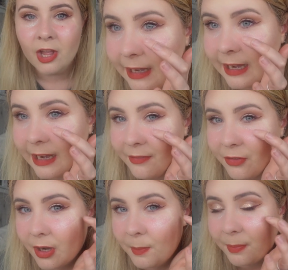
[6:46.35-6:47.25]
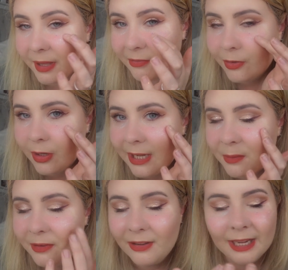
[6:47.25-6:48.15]
I have got a bit of
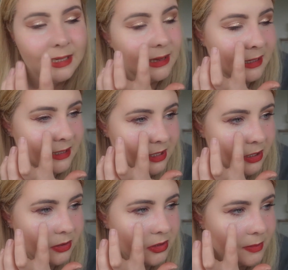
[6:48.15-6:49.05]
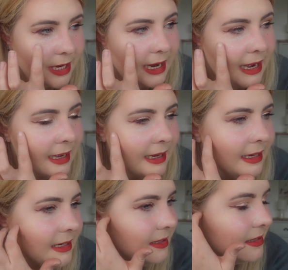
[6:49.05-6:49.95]
fallout with like glitter under my
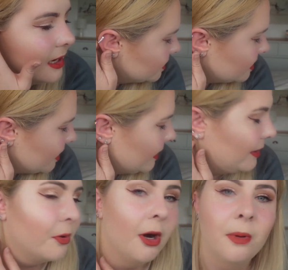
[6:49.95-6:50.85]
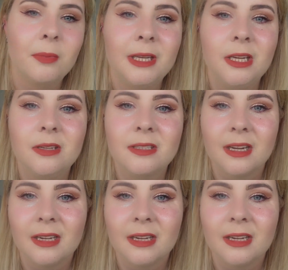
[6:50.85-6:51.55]
eyes, so I probably use a